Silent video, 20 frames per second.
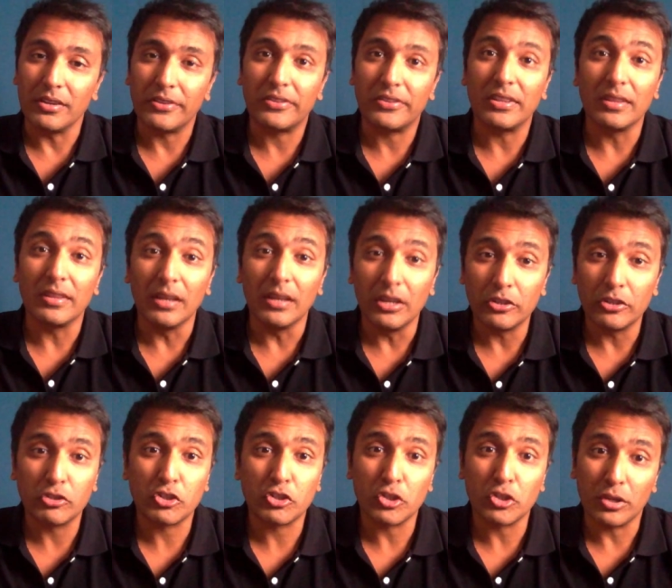Sidharth
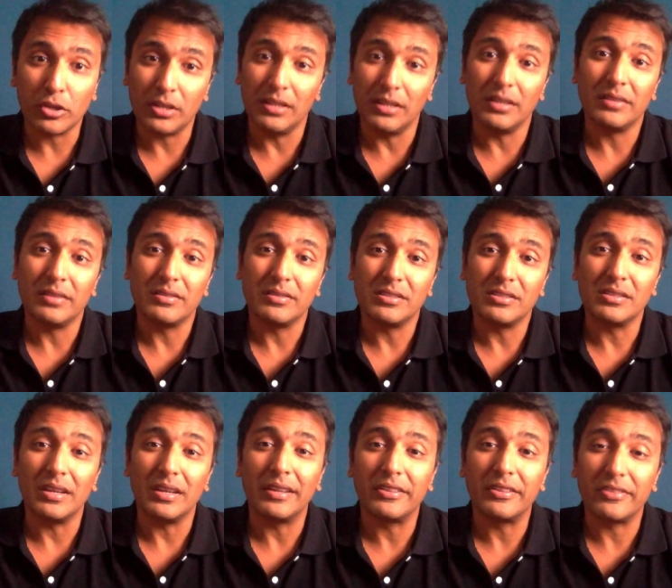Shukla,
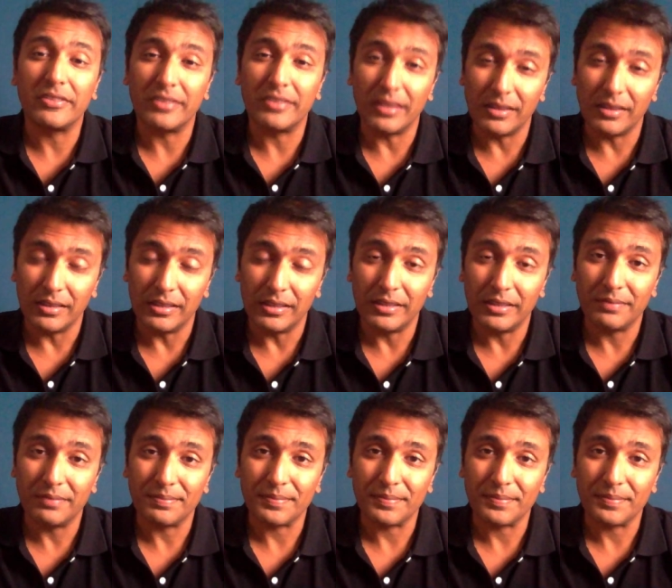died suddenly.